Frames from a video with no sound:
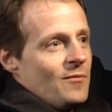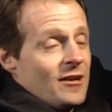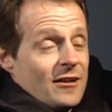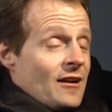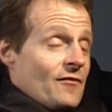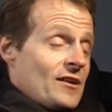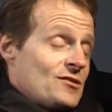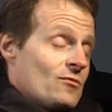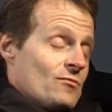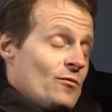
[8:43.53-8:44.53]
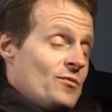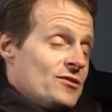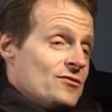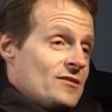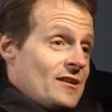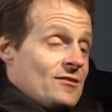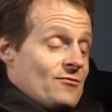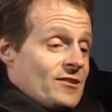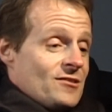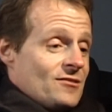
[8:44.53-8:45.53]
And I don't know if that's what real
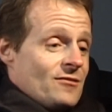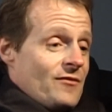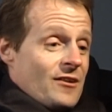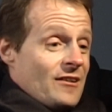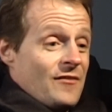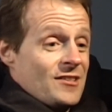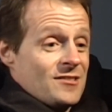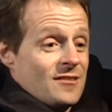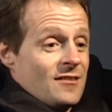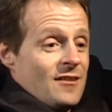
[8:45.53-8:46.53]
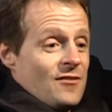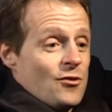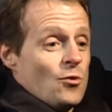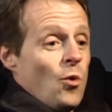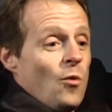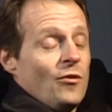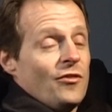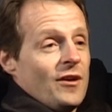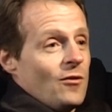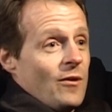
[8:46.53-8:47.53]
directors do. I don't know if that's the normal
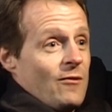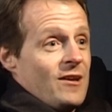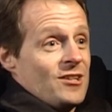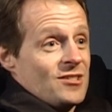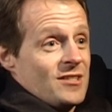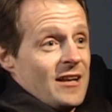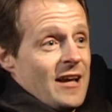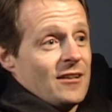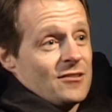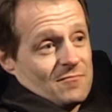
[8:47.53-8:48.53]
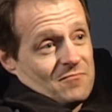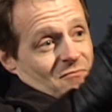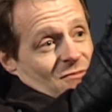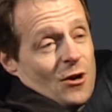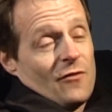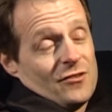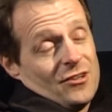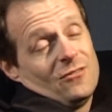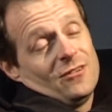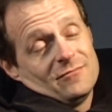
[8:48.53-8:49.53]
thing, or whether you just say to actors, go off and
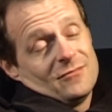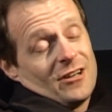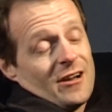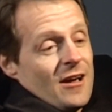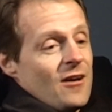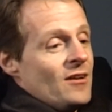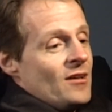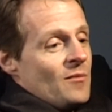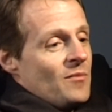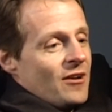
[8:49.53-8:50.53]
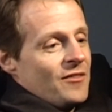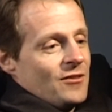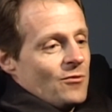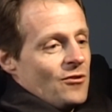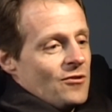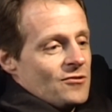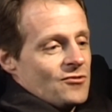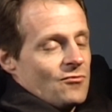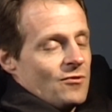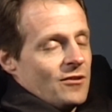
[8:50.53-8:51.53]
do it. I don't know. But I think the rehearsals
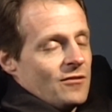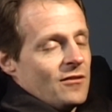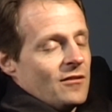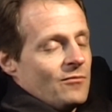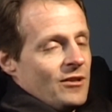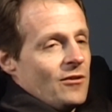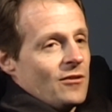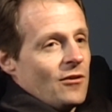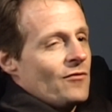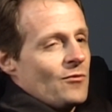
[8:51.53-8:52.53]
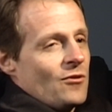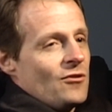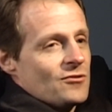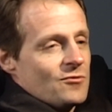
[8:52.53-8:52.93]
were really good. We learned a lot from the rehearsals.